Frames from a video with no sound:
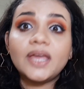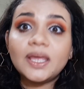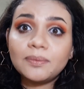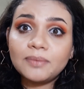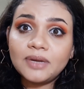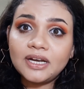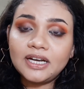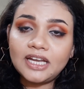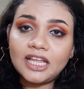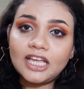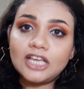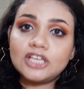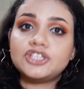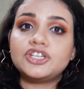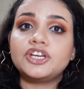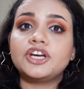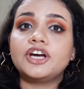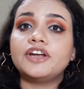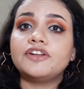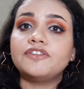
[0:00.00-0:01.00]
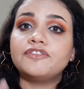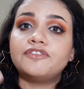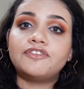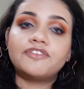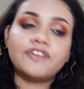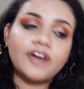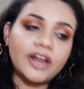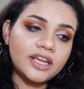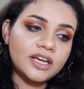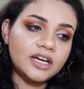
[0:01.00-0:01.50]

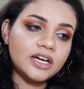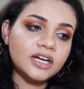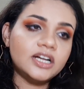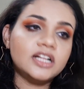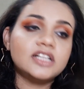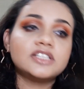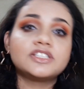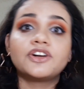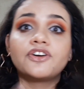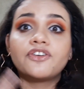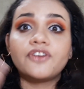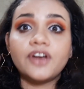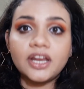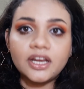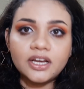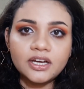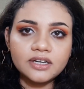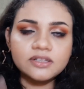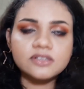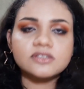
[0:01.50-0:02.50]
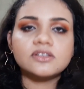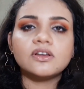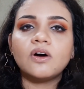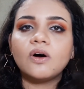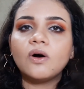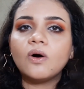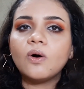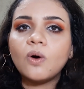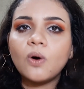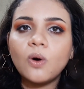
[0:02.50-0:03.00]
pigmentation, freckles,
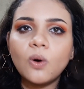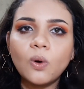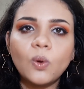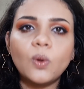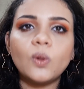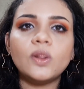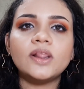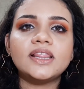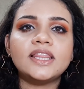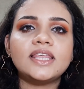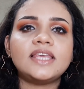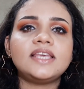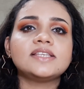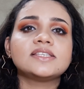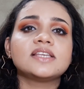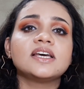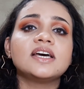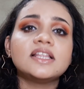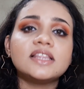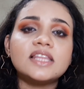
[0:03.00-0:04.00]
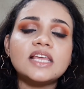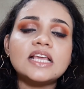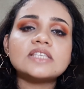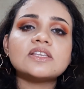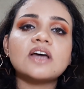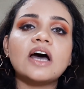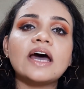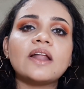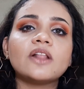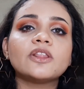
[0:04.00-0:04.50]
wrinkles, all these.
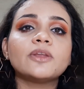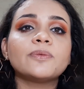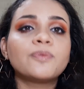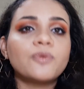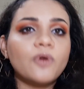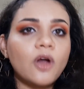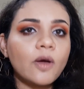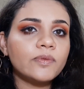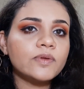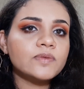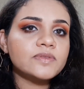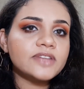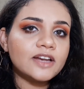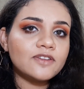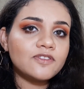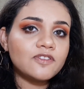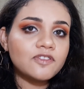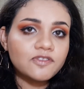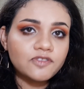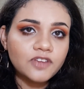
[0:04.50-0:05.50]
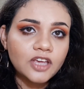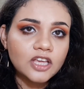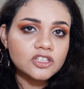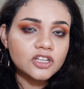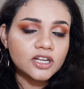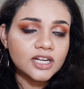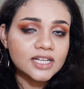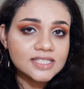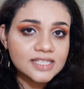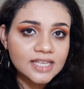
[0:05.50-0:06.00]
These are all the problems that we
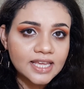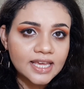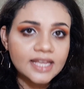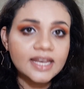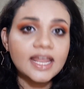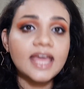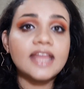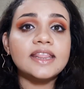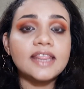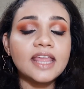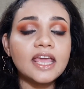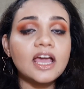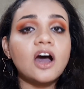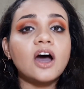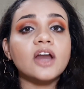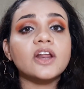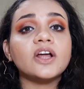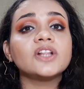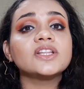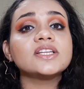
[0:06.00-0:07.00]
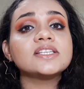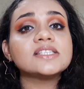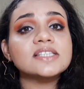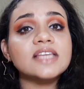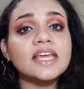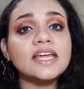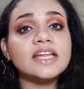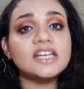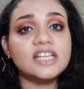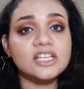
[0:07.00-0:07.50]
face on our skin and they are called
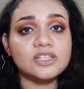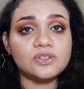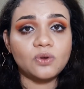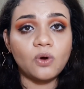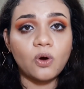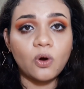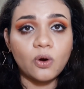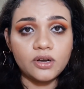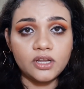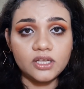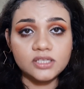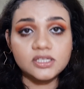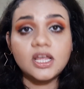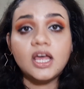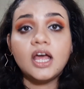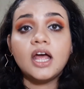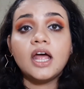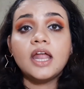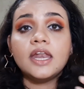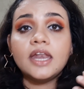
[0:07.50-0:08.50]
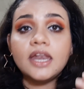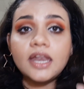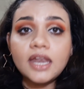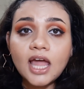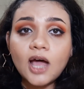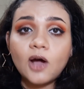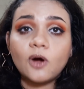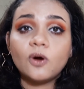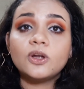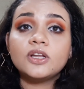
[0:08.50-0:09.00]
the skin disorders.
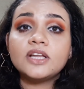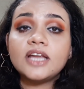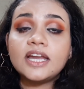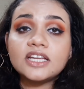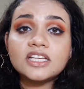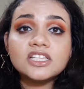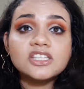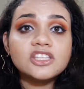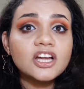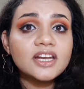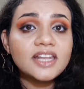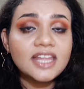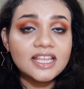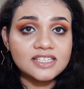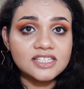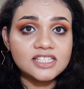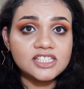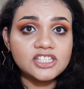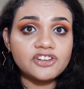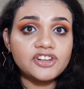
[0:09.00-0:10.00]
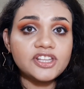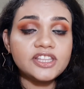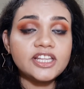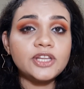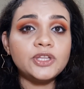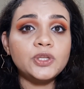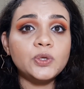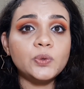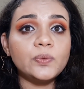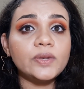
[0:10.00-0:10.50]
Now, it is not
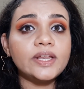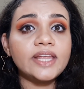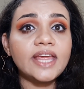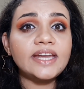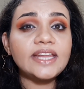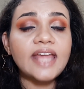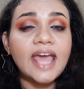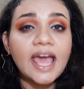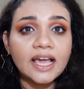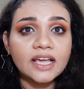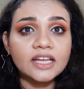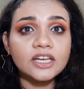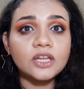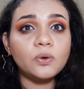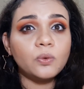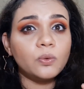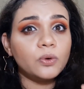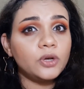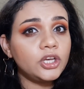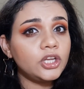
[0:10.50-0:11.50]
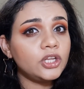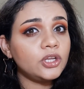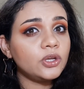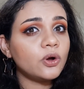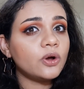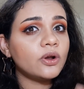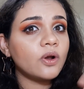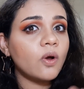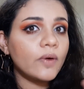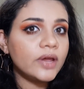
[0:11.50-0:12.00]
necessary that you will get acne
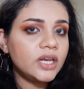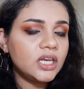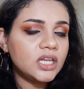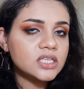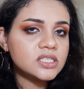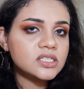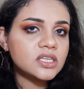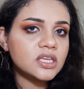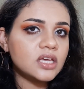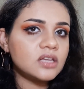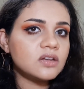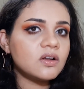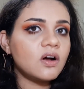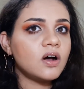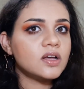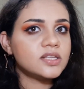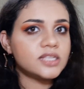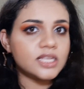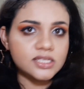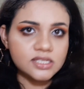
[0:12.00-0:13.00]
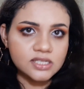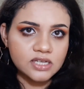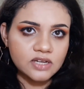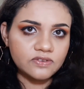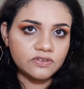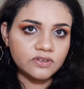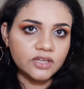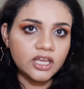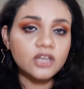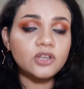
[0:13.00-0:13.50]
only on oily skin or
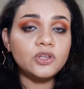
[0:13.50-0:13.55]
sensitive